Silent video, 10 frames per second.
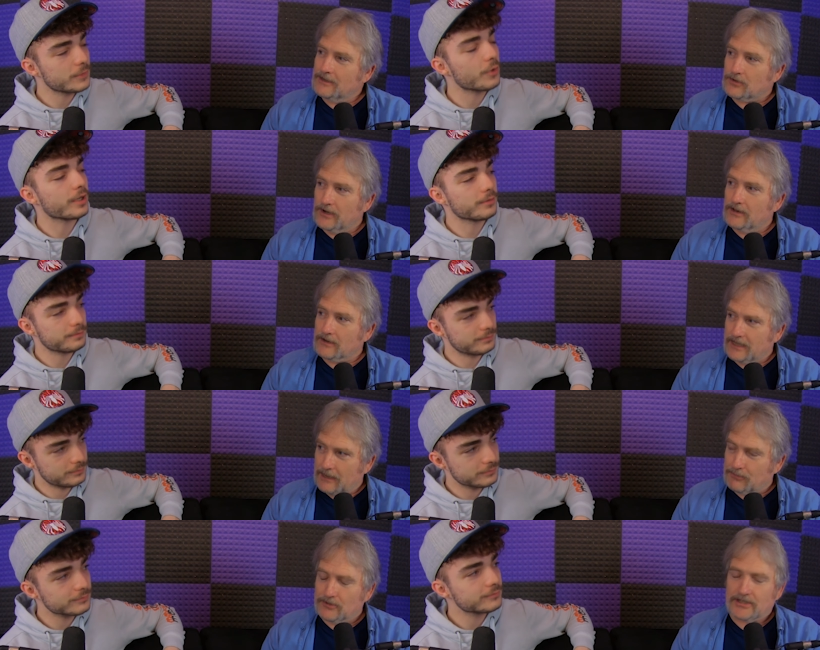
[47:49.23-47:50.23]
Speaker 1: a trailer okay.
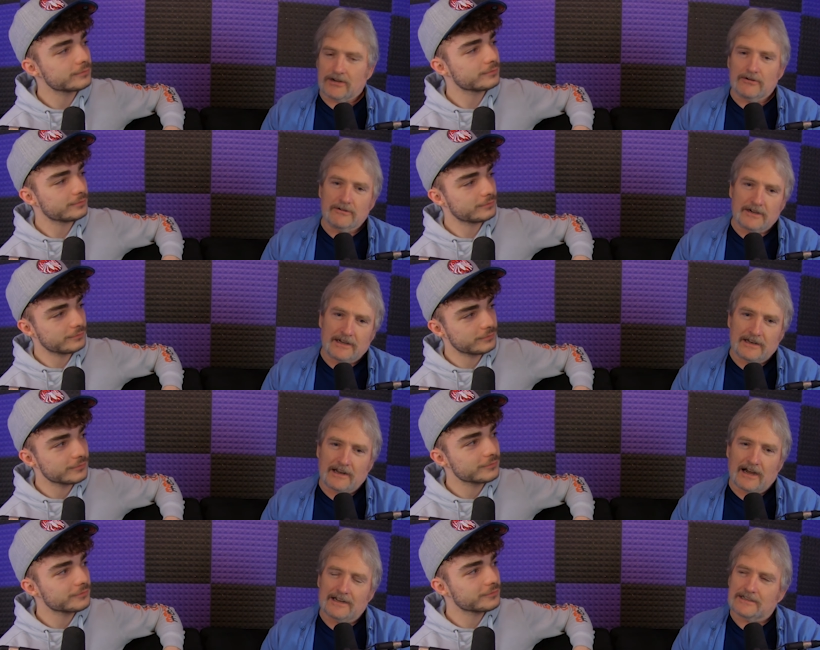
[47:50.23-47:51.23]
camper show,
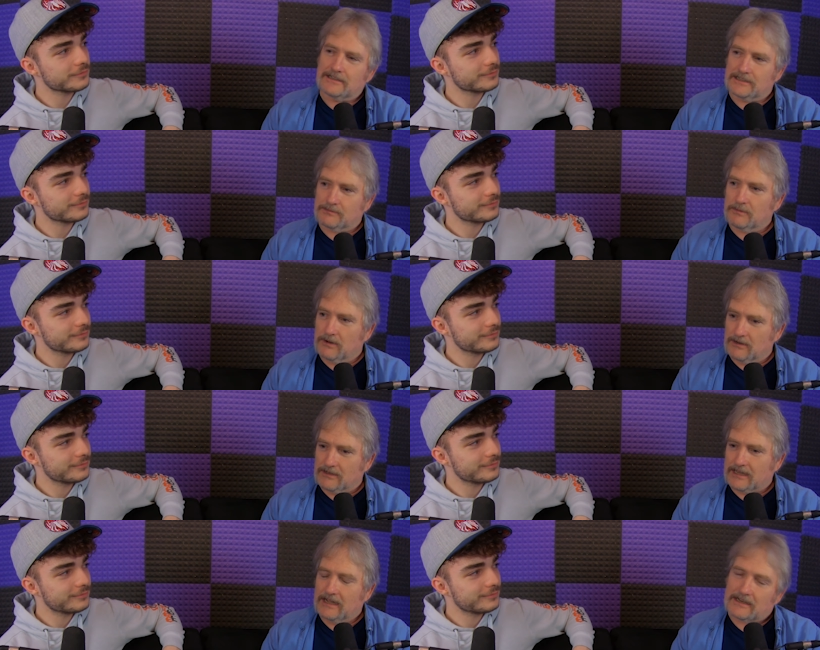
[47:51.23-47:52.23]
and I because we wanted to
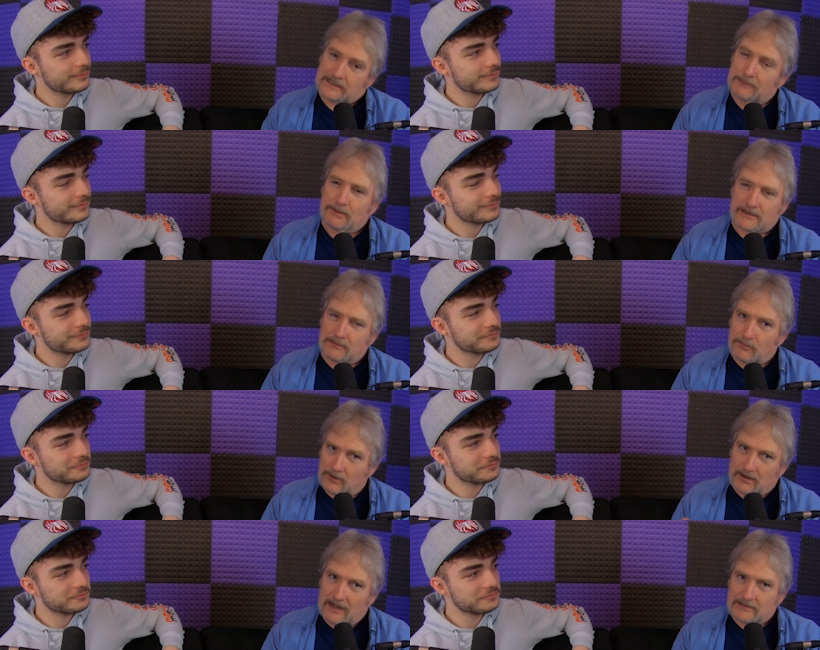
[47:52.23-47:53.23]
look at it because I picked up
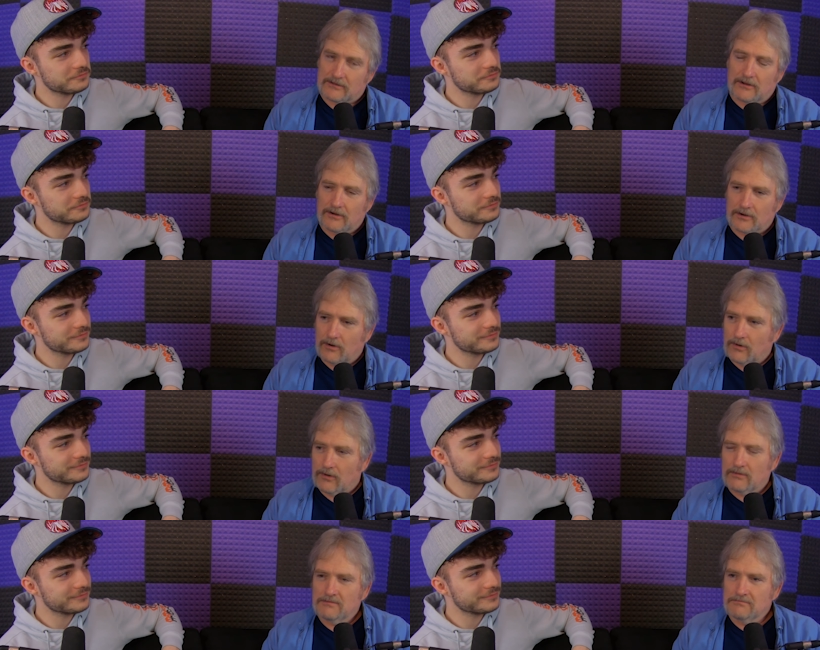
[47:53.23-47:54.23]
one not too long ago.
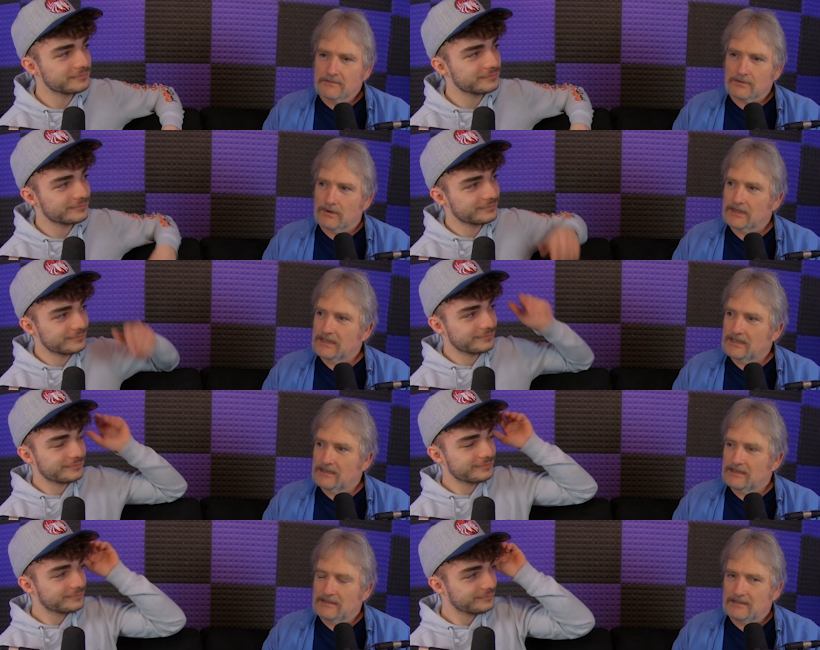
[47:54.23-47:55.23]
Uh,
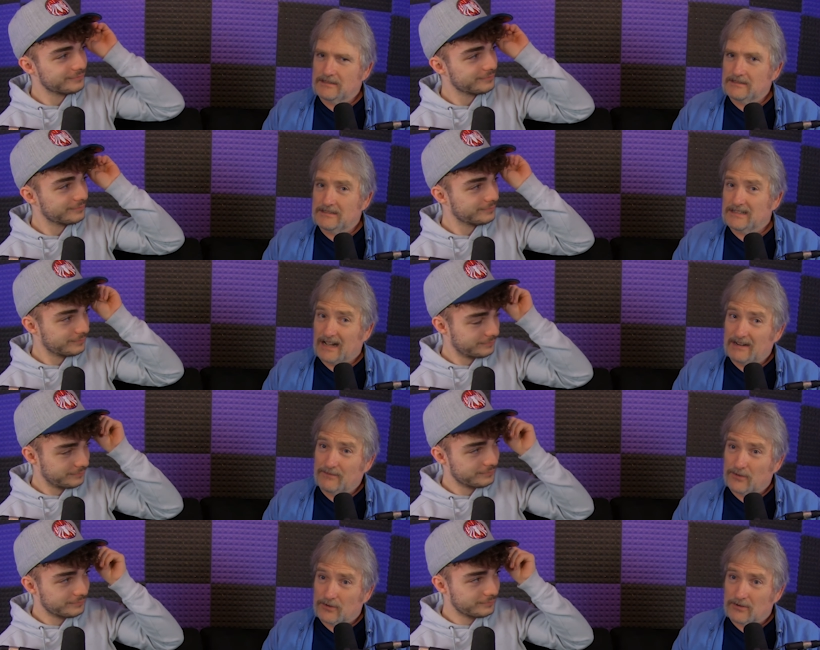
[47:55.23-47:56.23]

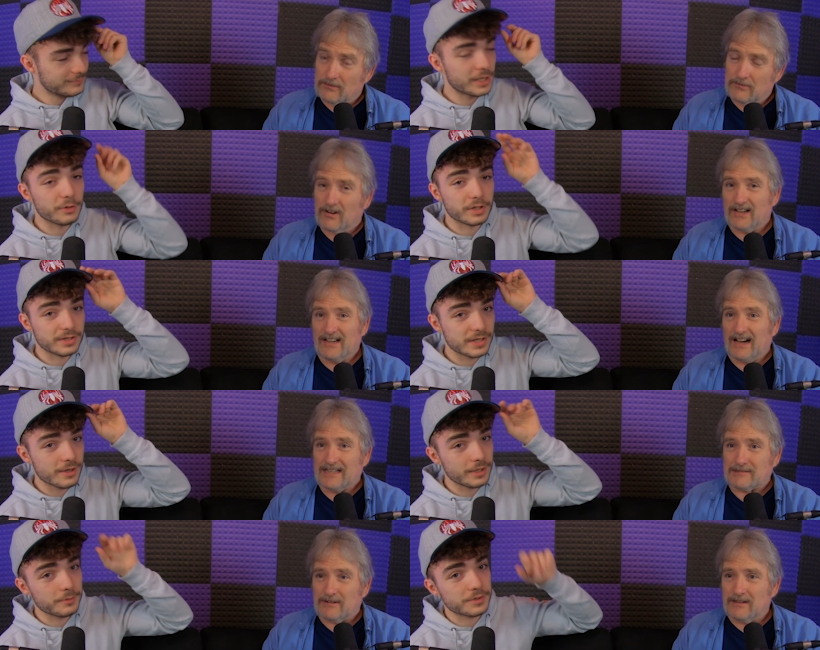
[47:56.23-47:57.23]
Speaker 2: 29 footer. Really you can nice
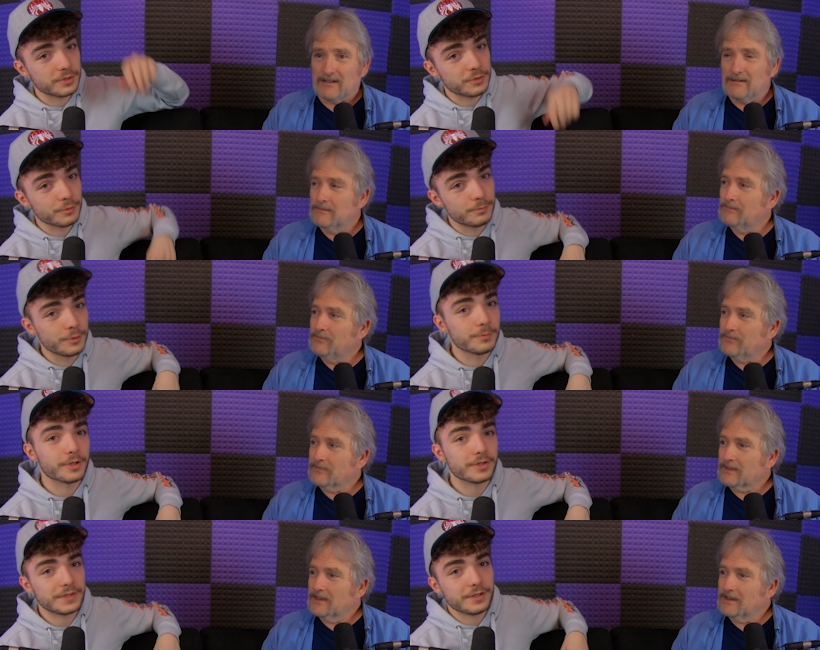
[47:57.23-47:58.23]
tell he one. was a true
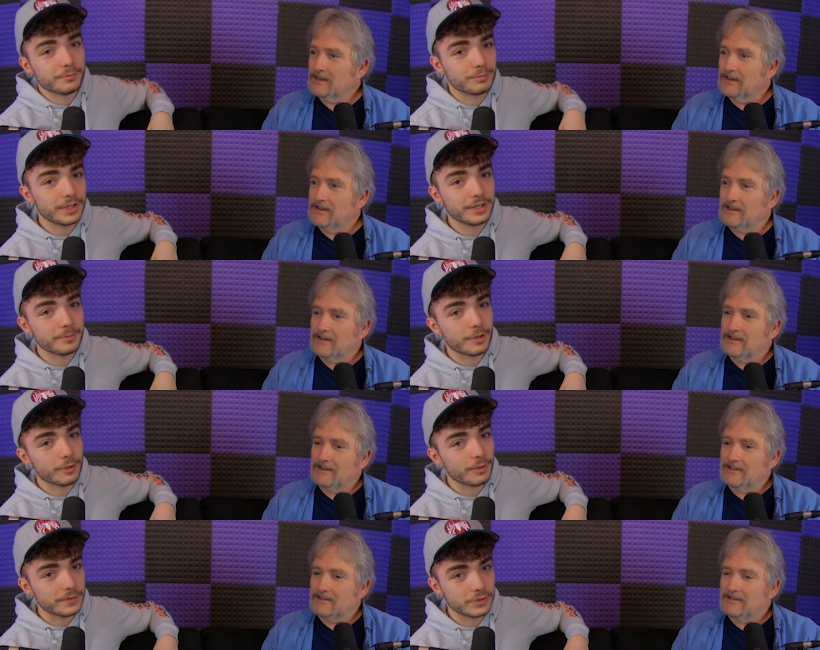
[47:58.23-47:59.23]
boomer because he complained
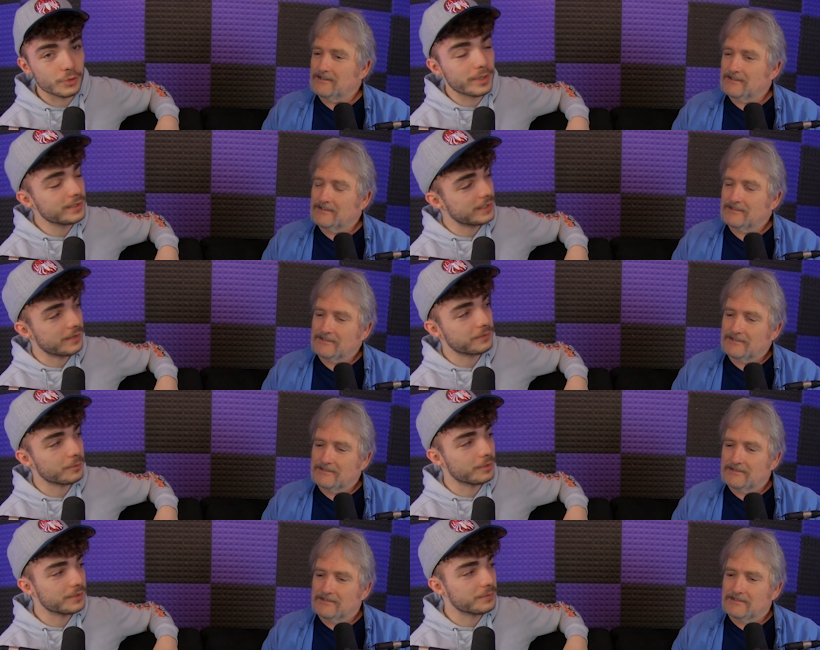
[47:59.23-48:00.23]
about all of his joints
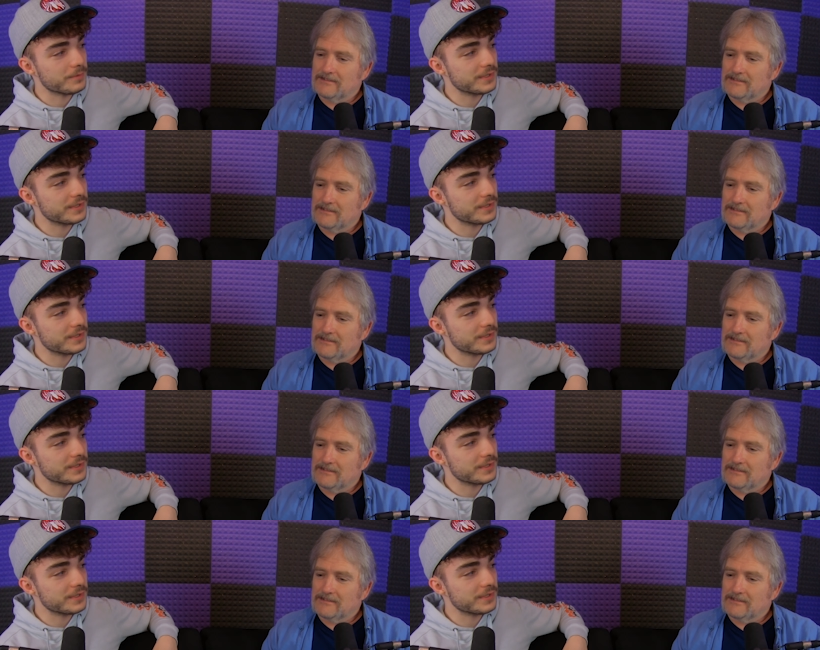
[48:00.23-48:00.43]
afterwards from